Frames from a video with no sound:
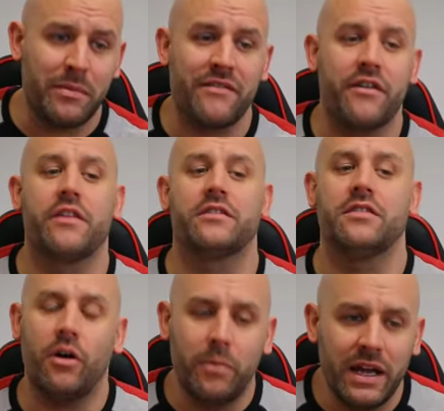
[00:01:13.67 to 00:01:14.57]
Betfair at the
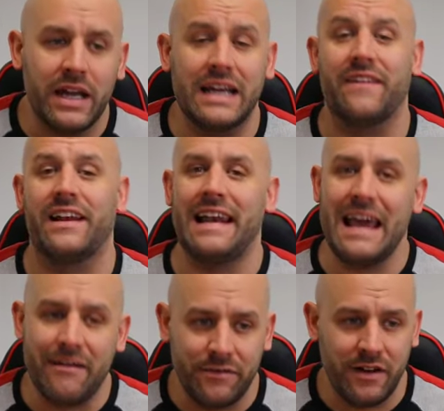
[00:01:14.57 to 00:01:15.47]
top here in the
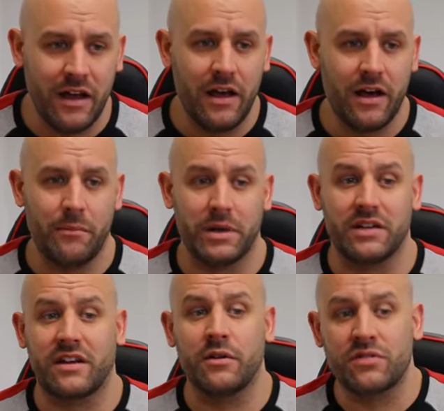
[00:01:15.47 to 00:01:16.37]
left, because
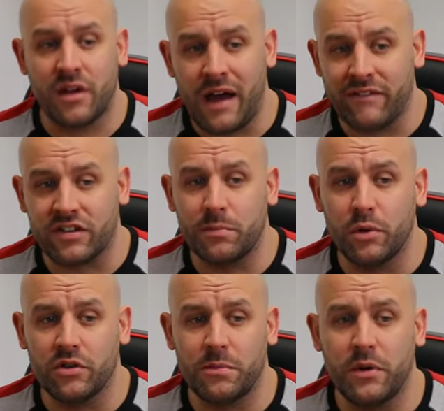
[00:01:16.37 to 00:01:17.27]
they also have a
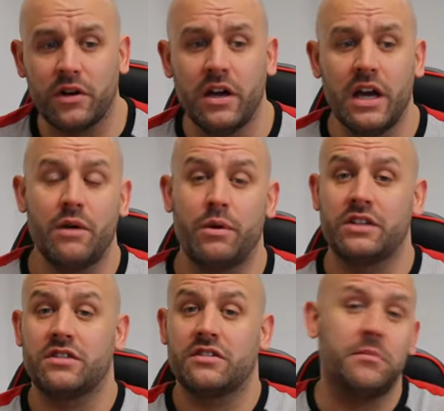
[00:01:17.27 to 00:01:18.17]
sports book,
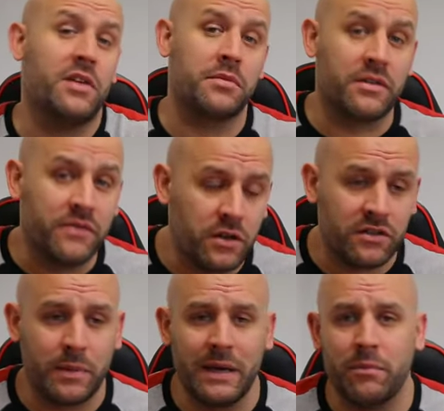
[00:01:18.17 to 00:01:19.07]
which sometimes confuses
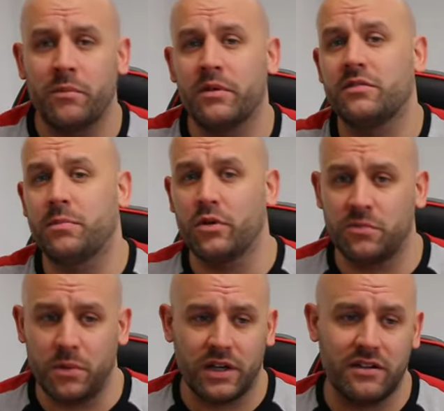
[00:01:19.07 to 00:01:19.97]
people, but sports
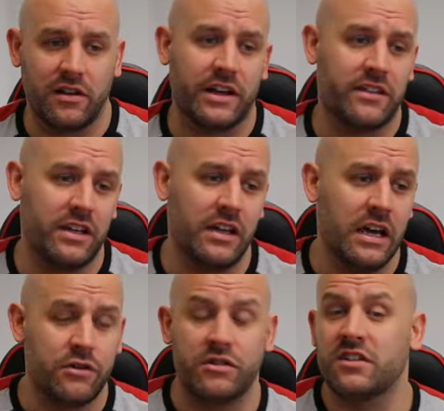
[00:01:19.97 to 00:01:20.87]
book is like the
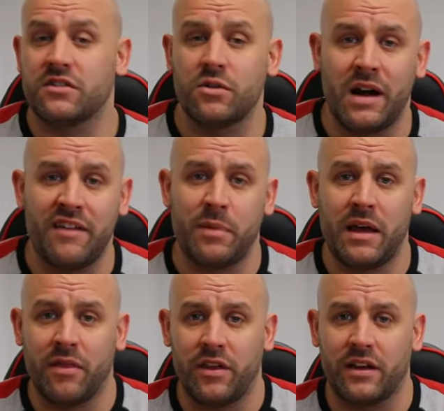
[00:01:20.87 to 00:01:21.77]
traditional way of
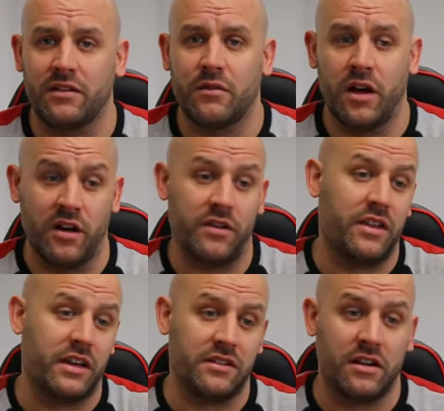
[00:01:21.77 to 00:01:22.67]
betting
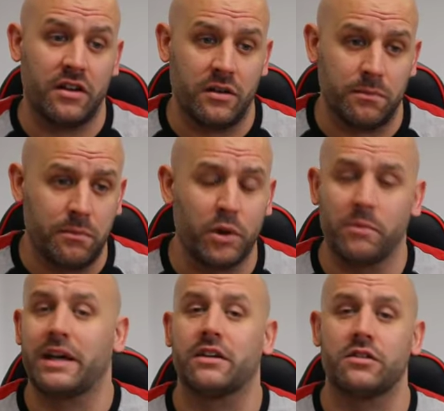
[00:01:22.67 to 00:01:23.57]
things in a
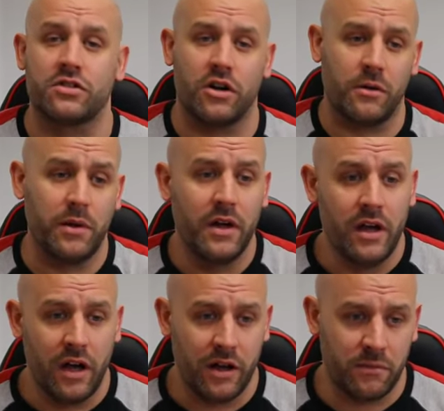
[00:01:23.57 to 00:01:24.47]
bookmaker's shop.
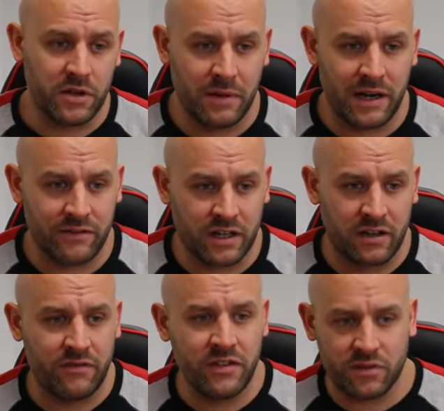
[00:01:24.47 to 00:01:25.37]
You may have done in
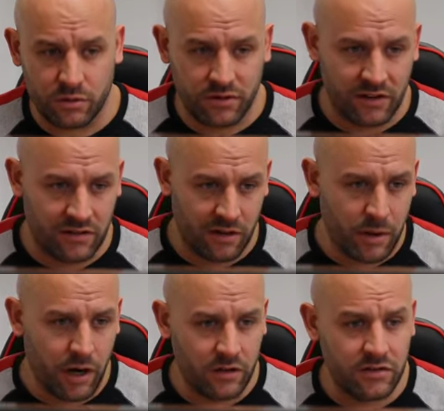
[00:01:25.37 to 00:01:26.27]
the physical sense in the
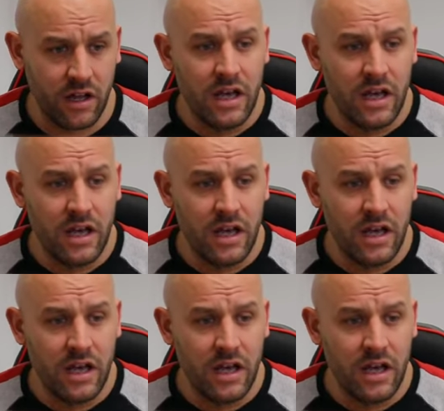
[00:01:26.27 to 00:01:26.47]
past.